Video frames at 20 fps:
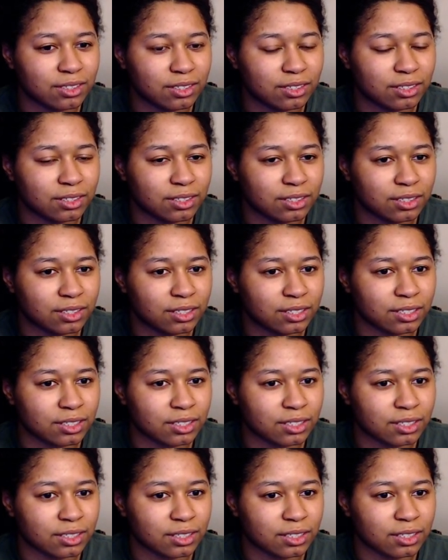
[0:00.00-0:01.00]

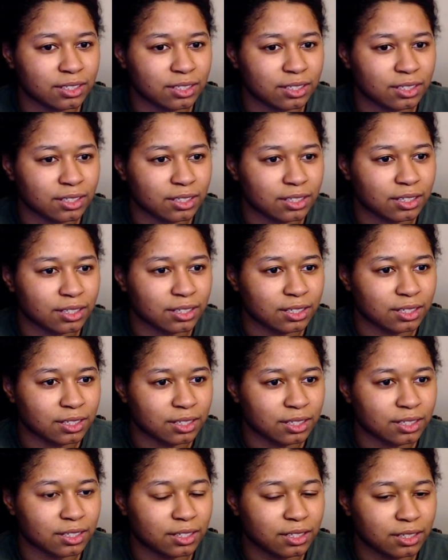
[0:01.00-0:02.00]

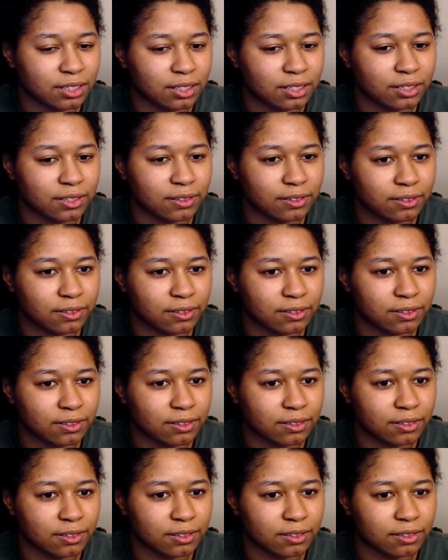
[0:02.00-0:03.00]

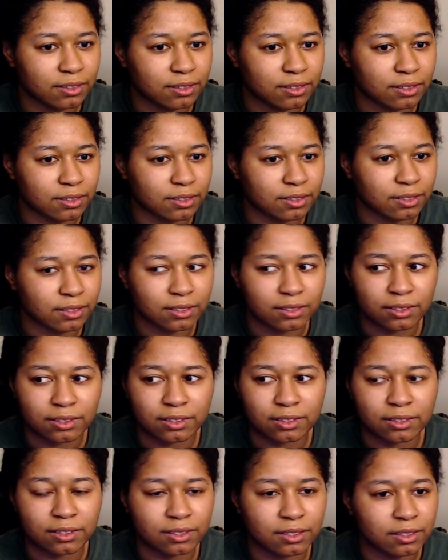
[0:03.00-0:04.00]

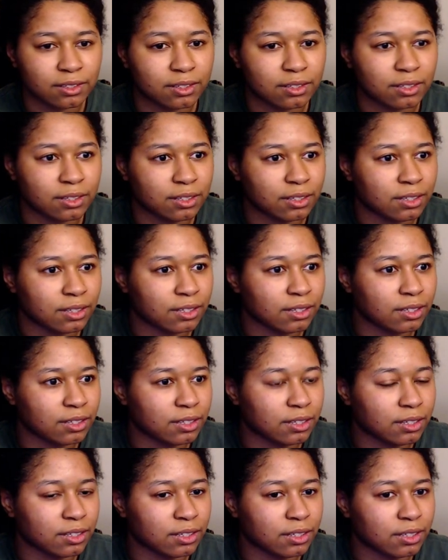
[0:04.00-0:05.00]

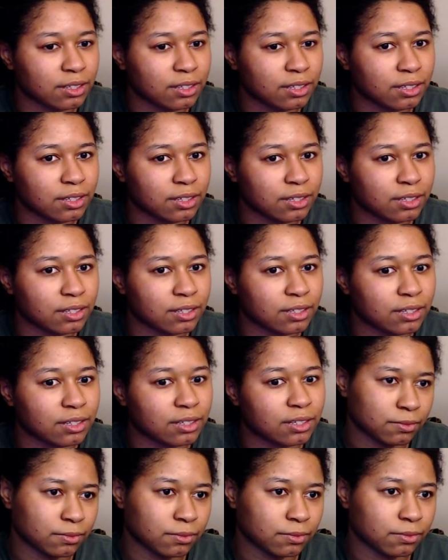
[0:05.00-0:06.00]

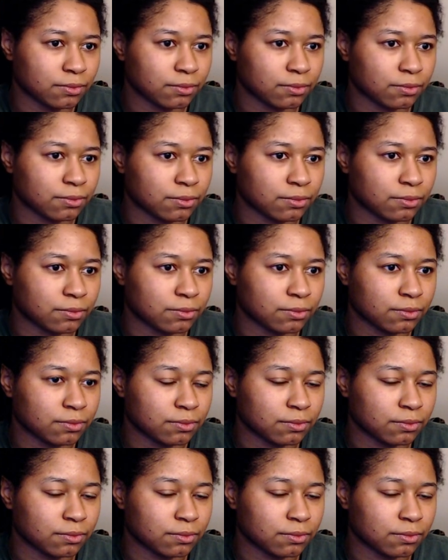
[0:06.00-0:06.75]
The person shown says nothing.